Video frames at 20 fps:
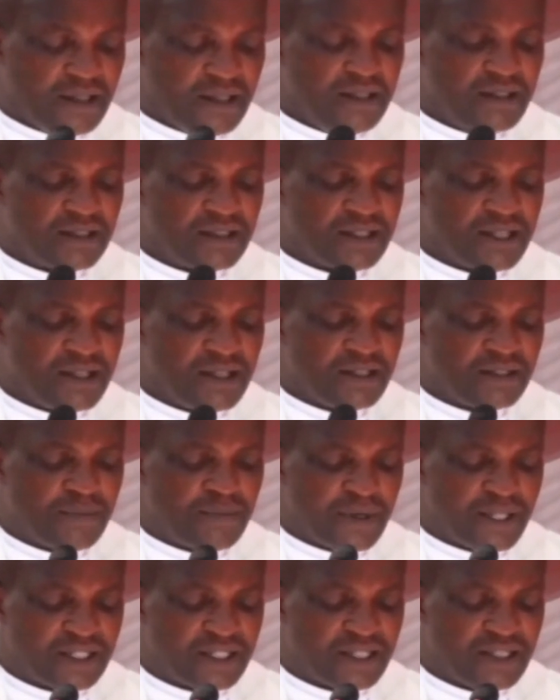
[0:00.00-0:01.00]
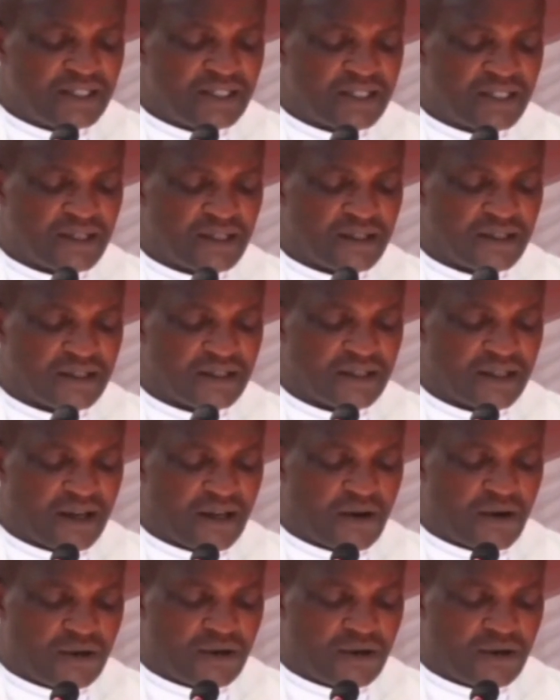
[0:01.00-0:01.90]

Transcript: is these persistent